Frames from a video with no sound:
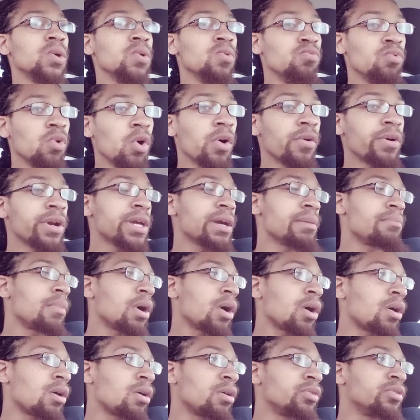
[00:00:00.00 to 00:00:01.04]
Rory and
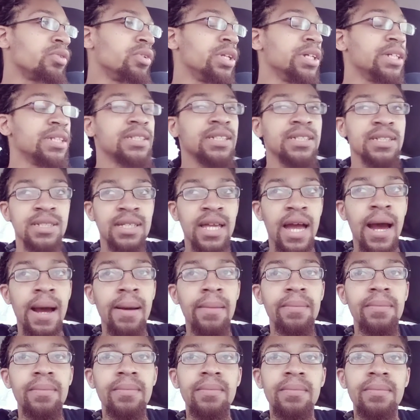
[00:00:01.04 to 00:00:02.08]
Mal need to
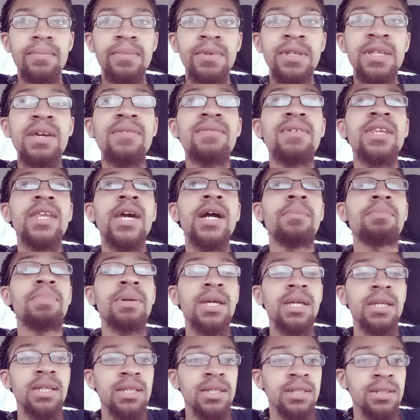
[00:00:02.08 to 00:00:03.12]
stop giving their
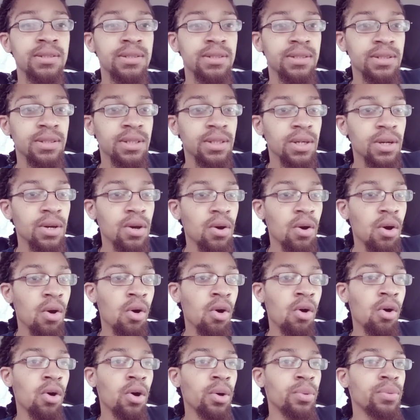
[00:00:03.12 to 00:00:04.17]
opinions
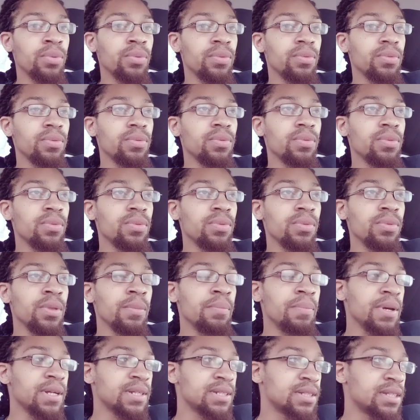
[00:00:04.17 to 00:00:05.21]
on the
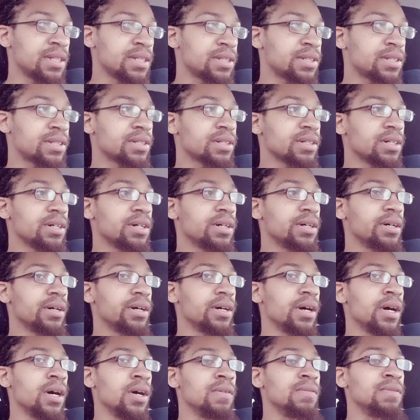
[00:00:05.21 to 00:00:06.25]
business
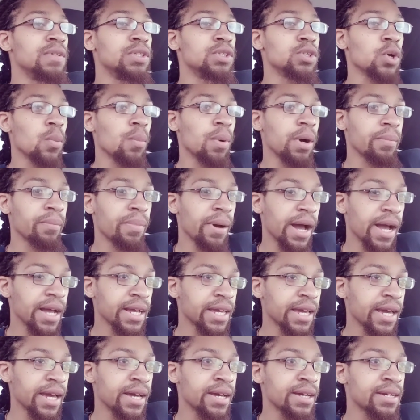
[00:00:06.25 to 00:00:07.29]
of the Joe Budden
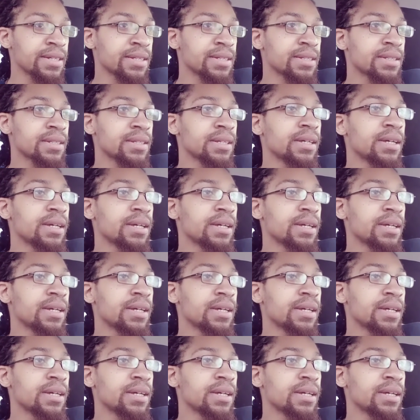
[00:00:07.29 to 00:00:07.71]
podcast,